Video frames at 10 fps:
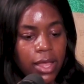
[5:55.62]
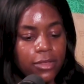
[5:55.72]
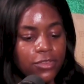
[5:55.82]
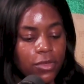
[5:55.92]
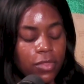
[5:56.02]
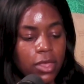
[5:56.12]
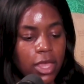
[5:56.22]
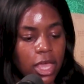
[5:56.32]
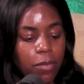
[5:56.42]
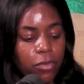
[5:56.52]
Yeah, so
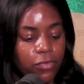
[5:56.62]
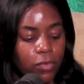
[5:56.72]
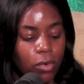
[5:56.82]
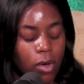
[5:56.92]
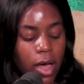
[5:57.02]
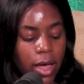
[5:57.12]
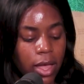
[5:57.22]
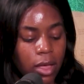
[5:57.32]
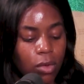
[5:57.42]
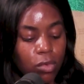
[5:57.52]

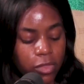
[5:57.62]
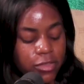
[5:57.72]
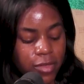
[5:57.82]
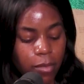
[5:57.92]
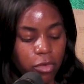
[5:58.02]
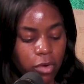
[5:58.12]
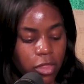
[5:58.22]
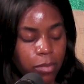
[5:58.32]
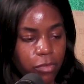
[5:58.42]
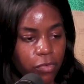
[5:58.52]
the summer
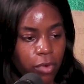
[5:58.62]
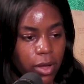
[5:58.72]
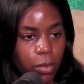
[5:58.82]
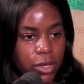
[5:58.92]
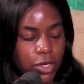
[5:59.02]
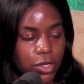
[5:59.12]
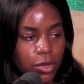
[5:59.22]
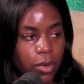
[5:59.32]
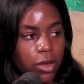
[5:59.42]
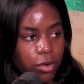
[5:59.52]
rather, before I went
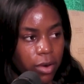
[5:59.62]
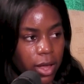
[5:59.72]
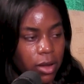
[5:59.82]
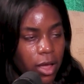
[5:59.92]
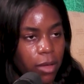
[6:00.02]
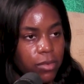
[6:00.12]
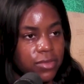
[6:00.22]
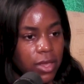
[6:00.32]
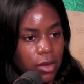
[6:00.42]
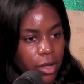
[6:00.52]
to undergrad, I
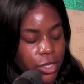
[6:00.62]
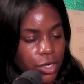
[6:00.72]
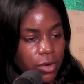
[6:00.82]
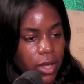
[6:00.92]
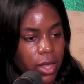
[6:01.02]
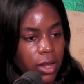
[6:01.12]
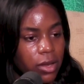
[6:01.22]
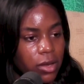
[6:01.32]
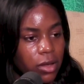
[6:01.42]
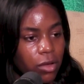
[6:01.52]
was in Nigeria and I
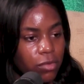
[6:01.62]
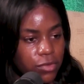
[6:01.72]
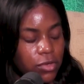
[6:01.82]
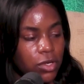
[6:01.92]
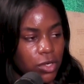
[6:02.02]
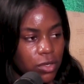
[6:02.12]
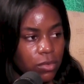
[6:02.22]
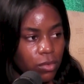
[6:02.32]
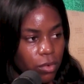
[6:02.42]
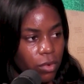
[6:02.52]
did a
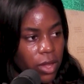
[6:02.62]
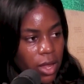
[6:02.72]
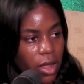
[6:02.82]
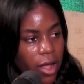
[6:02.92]
constitutional law